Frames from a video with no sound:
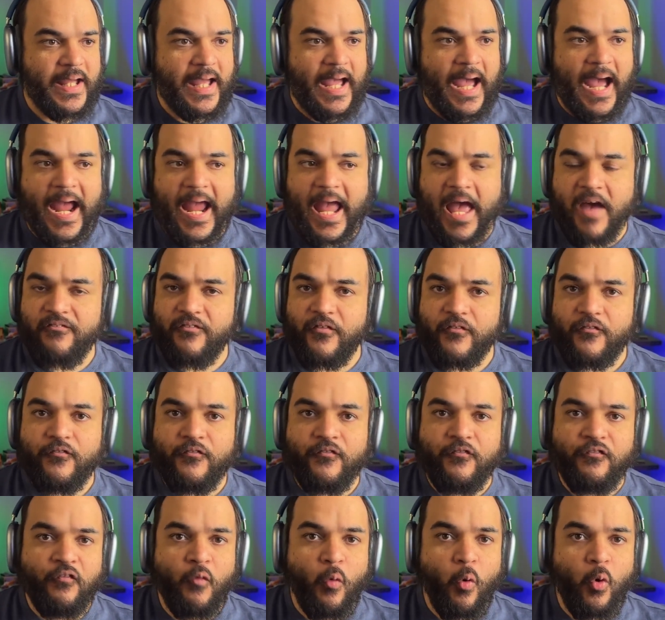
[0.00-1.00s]
I have
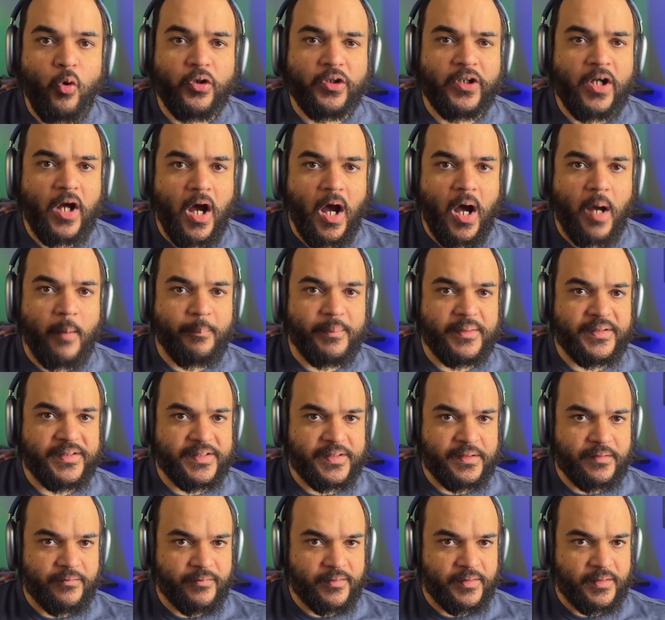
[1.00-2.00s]
4 copies
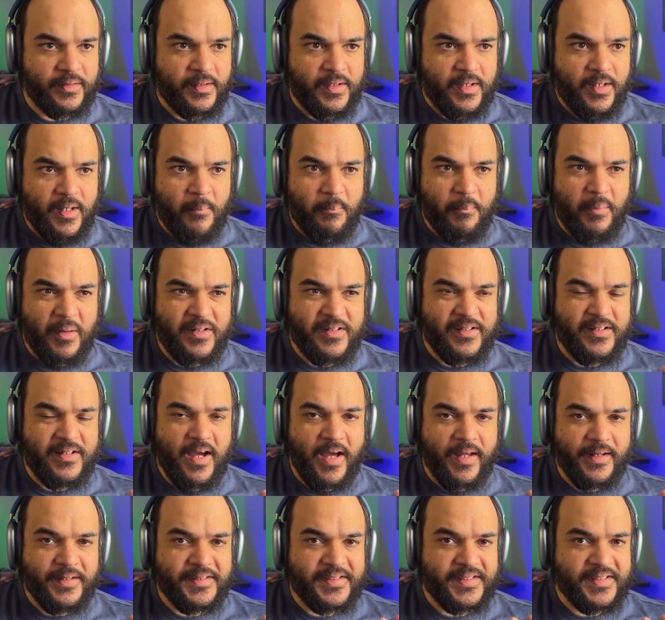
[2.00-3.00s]
of it, but
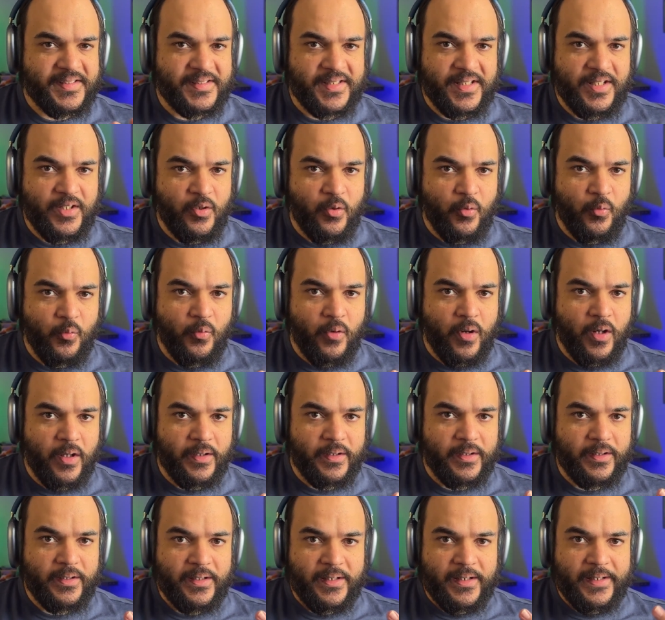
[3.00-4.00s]
not a single
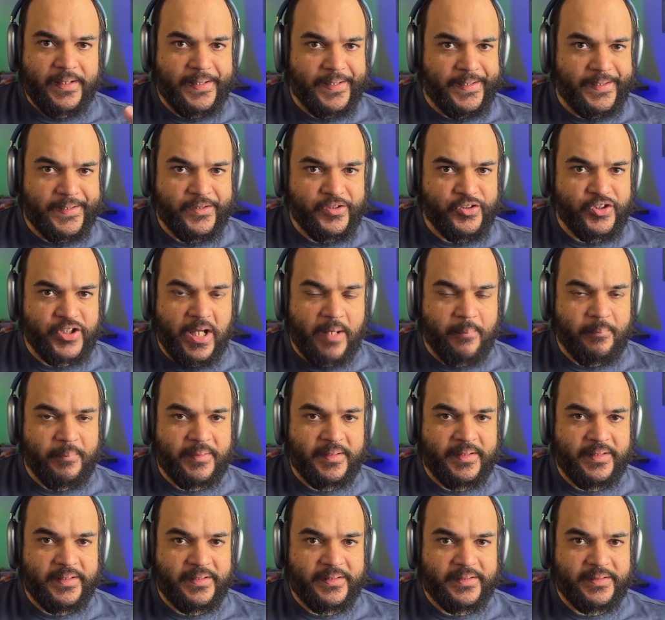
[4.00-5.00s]
one in
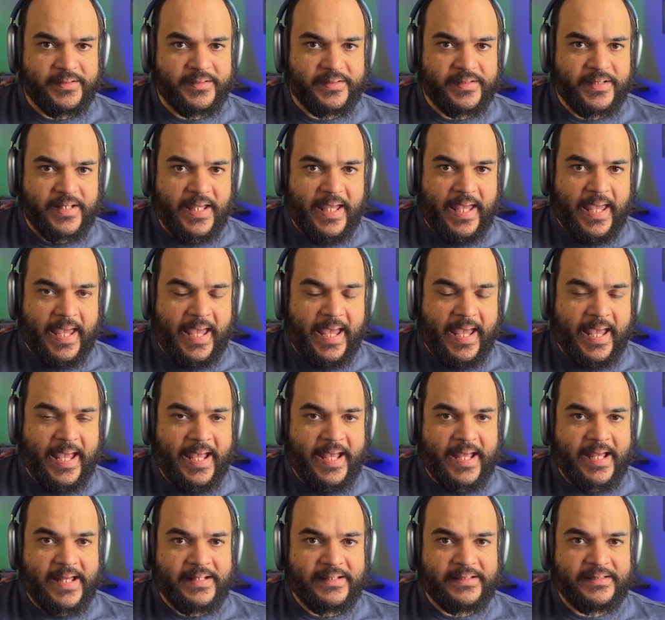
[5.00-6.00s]
Japanese.
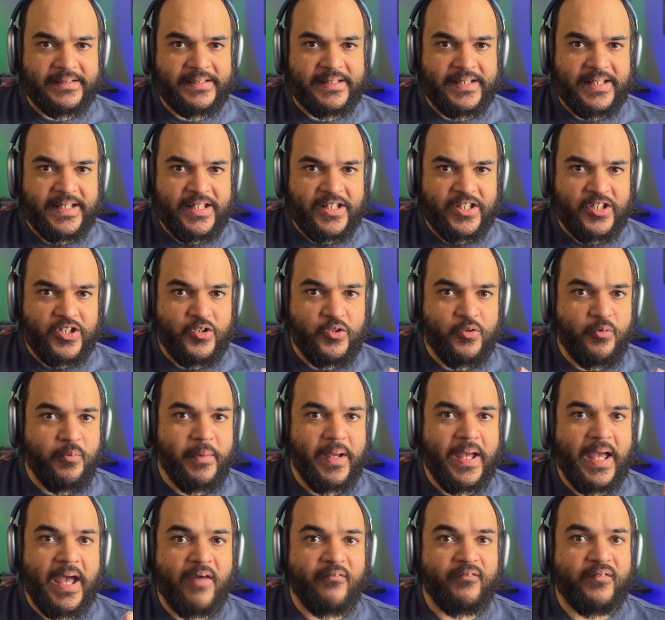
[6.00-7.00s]
And you may
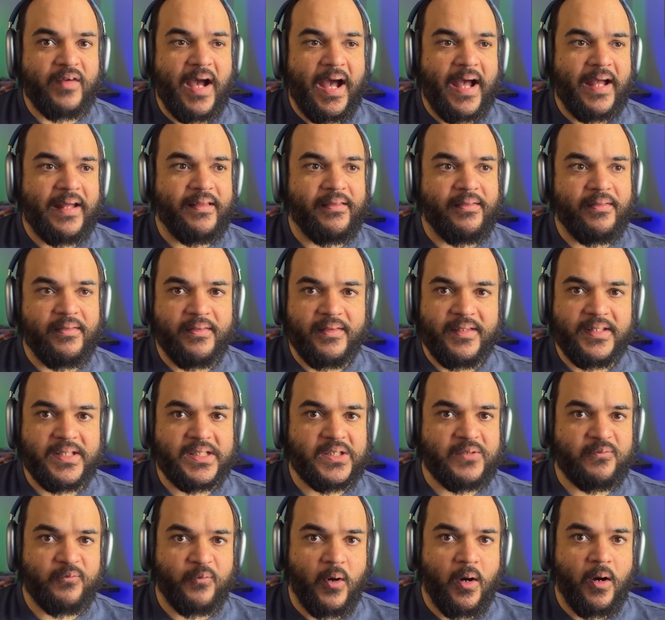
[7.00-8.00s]
have gotten
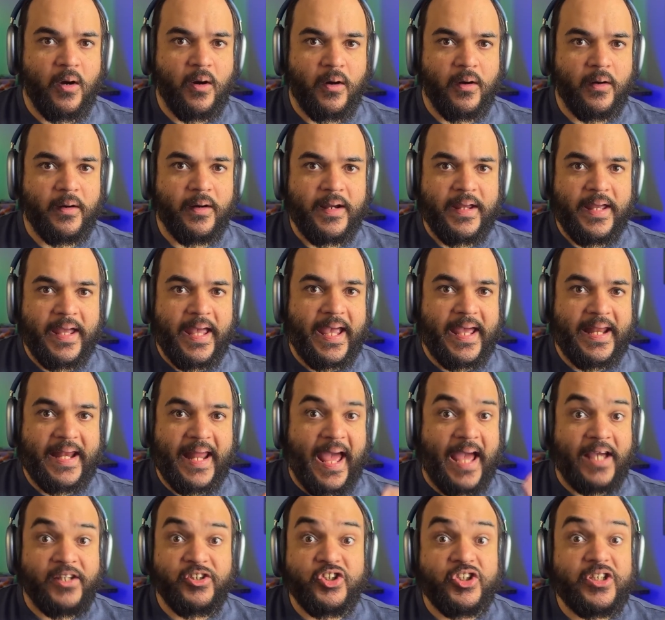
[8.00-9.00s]
this far and
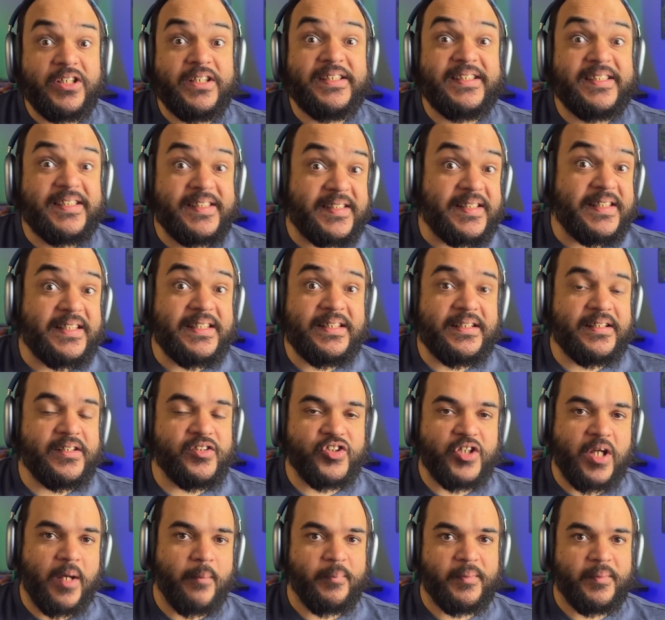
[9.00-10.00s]
actually seen a
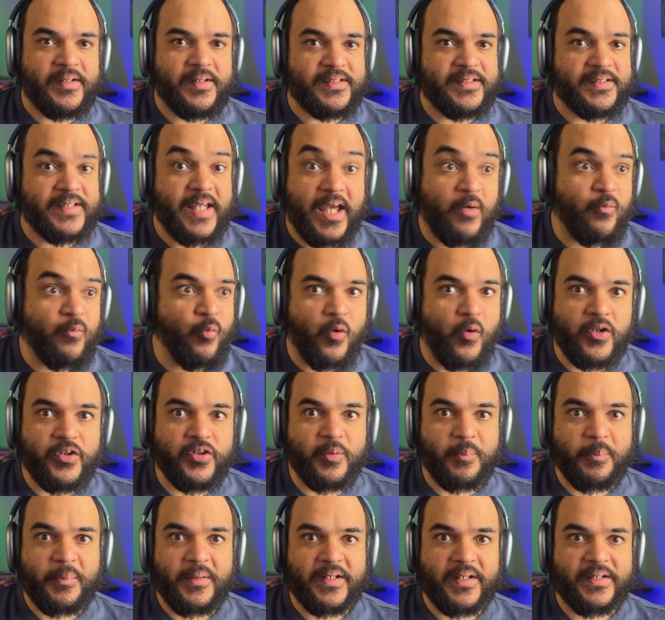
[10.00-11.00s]
Japanese and
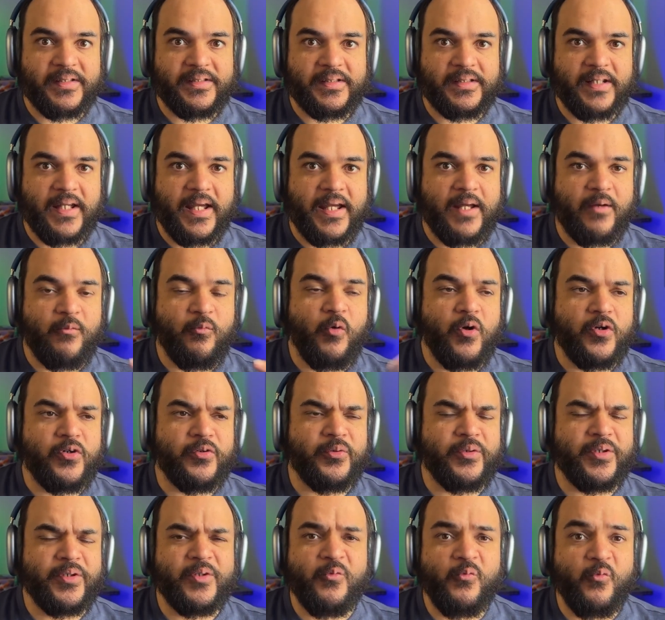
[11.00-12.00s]
Wonderpicked it and
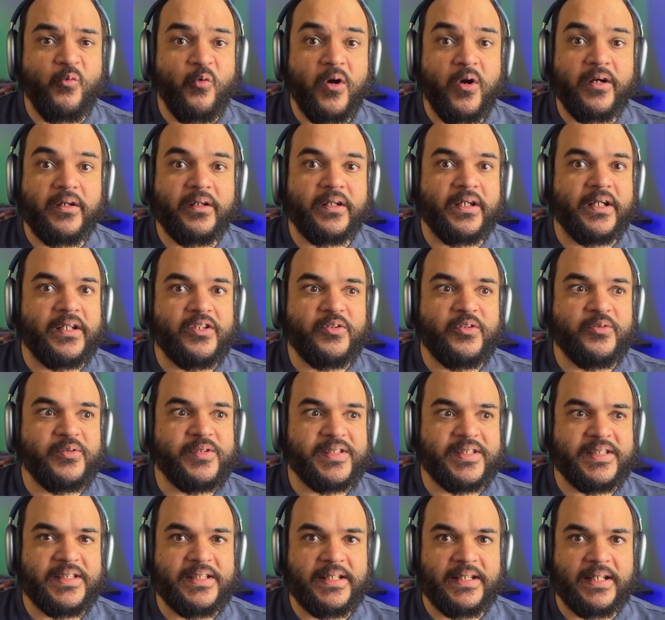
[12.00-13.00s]
wondering, where can you
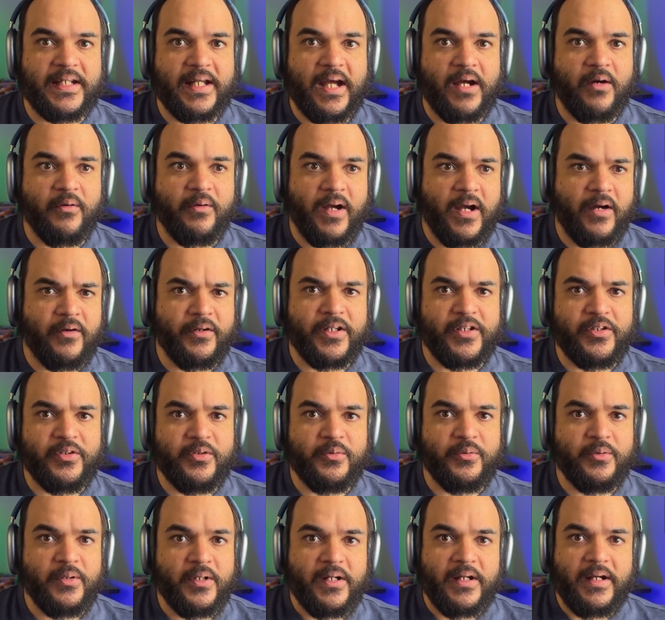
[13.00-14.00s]
see it? How can
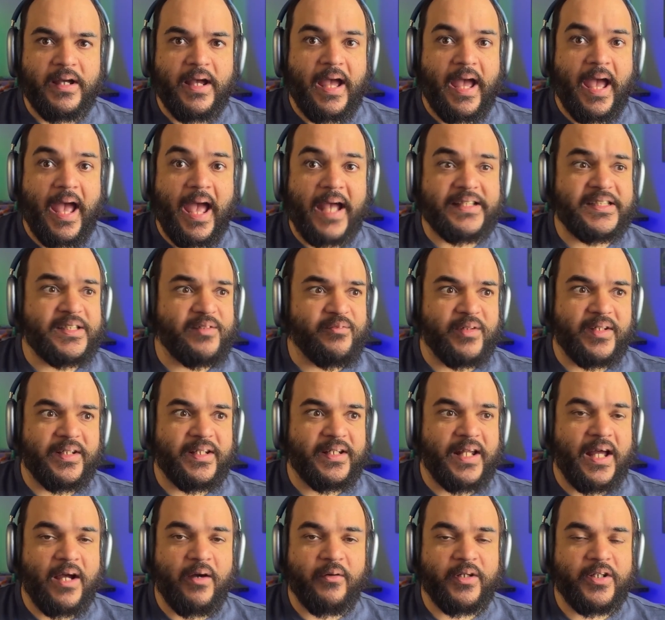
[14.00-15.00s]
you activate it?
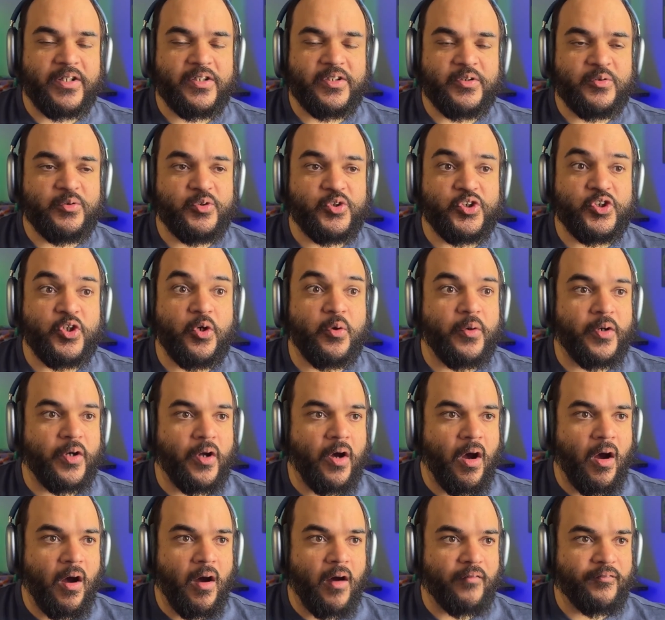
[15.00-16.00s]
How can you show it
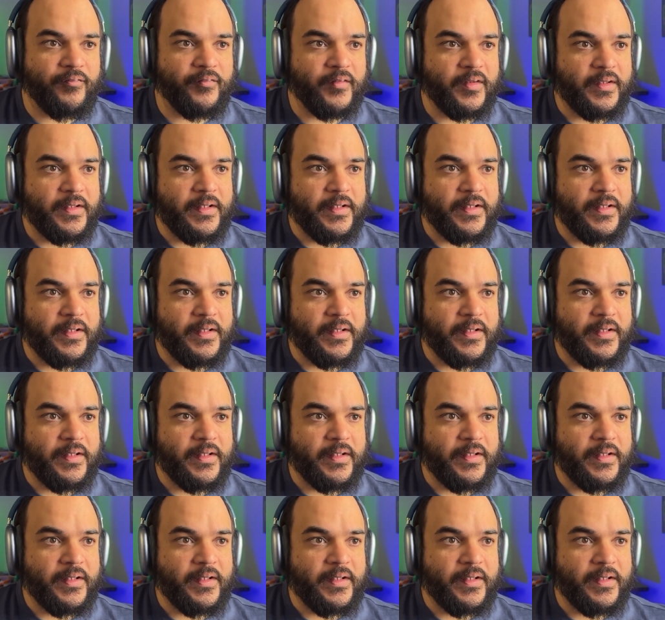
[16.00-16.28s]
off?